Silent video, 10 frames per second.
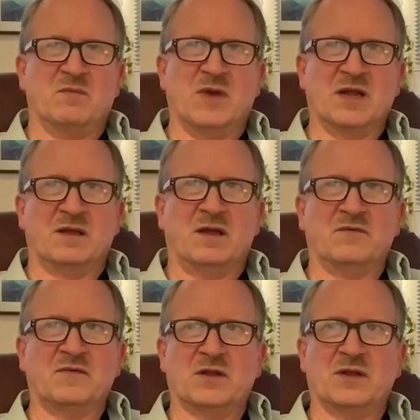mental
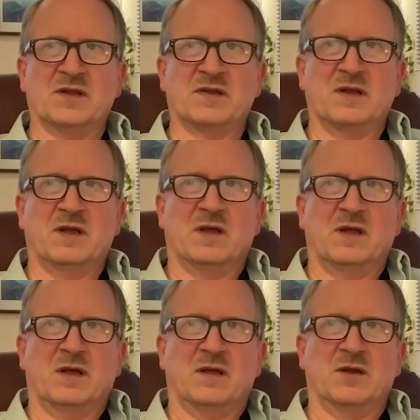health field is,
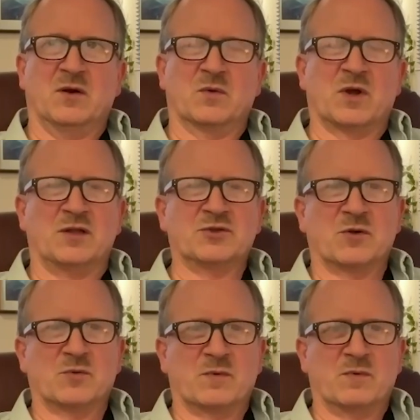you know, cultural